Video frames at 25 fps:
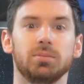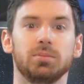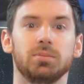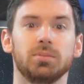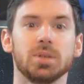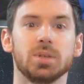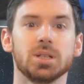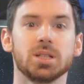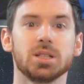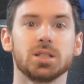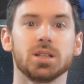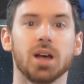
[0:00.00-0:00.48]

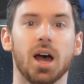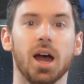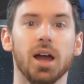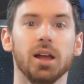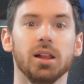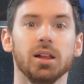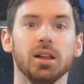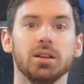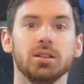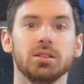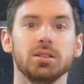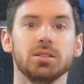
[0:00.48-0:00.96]

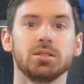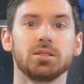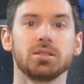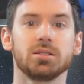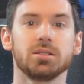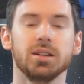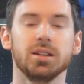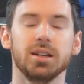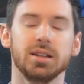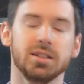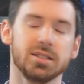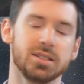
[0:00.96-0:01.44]
silence
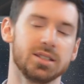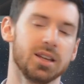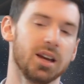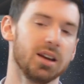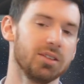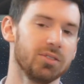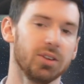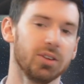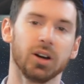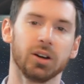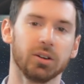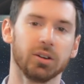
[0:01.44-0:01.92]
instead
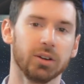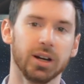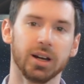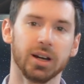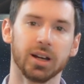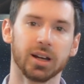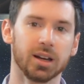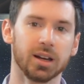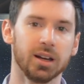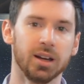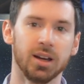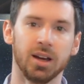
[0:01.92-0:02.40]
of our
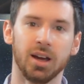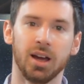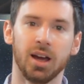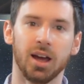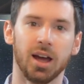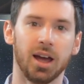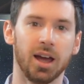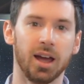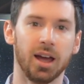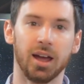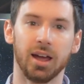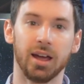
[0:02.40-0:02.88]
greeting.
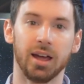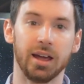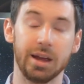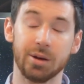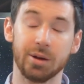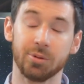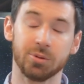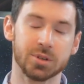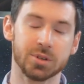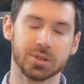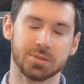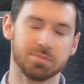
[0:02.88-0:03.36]
It
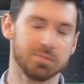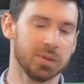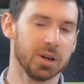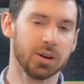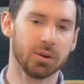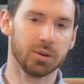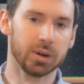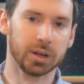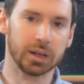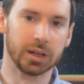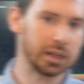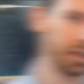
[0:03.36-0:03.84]
was annoying.